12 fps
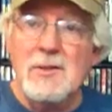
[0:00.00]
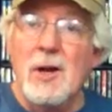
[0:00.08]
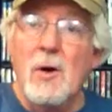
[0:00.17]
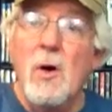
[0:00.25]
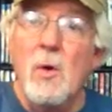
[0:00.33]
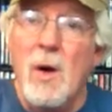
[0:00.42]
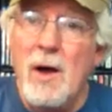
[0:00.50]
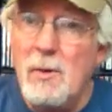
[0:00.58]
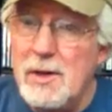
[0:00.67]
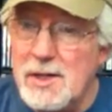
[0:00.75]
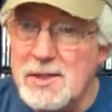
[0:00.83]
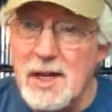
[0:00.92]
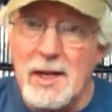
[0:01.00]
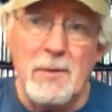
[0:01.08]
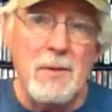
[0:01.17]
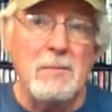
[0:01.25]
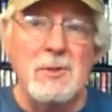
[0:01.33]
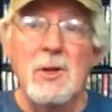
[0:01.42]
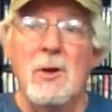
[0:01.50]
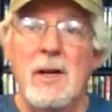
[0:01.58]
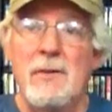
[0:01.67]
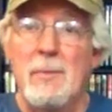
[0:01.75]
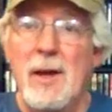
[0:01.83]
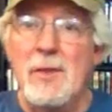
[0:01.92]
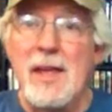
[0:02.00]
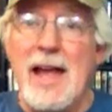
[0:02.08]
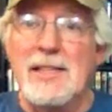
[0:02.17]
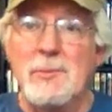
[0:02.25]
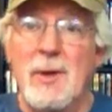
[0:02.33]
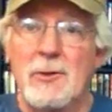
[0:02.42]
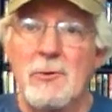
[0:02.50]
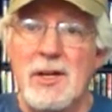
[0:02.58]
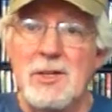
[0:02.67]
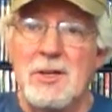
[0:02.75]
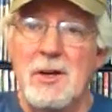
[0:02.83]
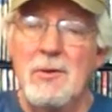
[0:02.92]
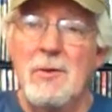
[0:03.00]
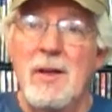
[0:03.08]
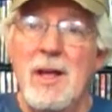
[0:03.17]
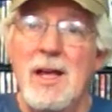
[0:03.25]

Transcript: wanted to say I'm sorry about the aspect ratio.